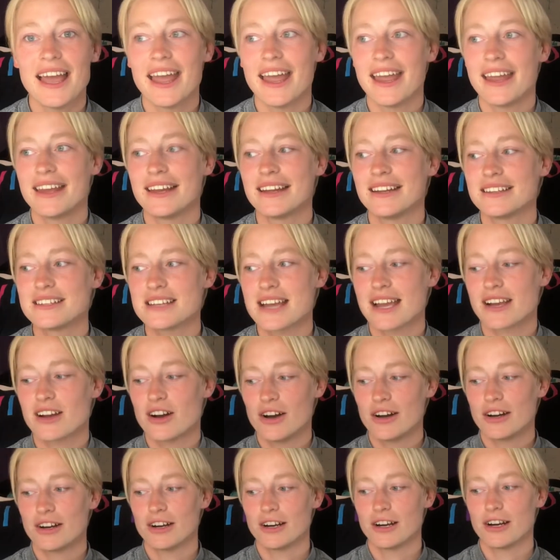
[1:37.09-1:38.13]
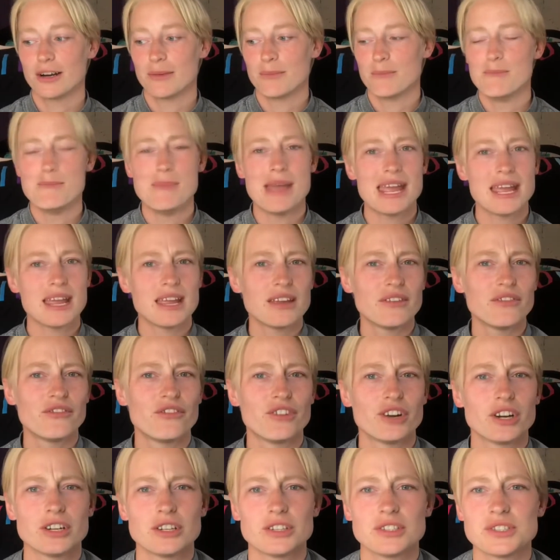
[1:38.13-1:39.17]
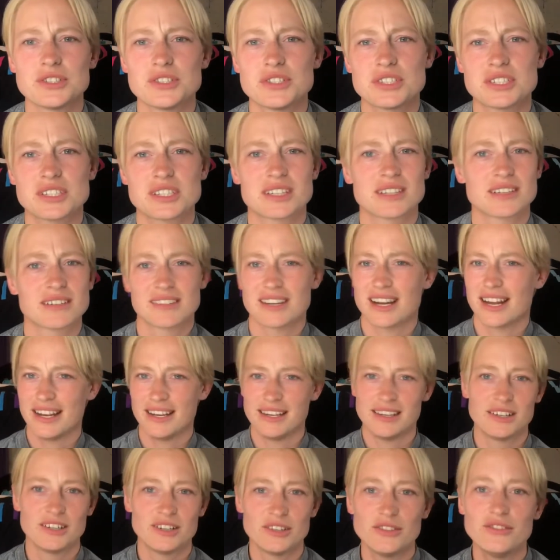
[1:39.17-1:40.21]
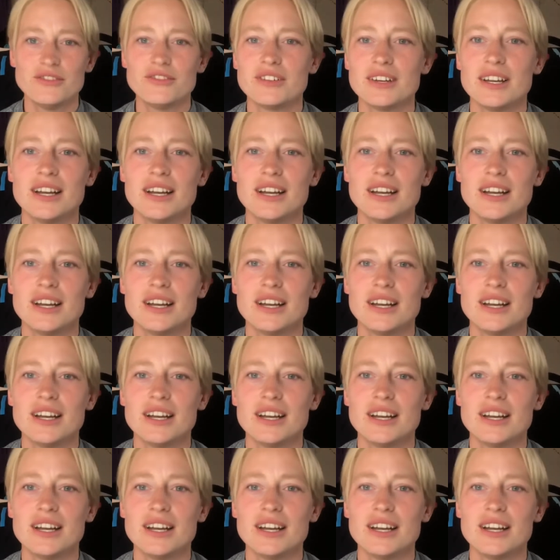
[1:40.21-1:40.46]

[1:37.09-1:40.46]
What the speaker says: and I got her May 1st, kind of.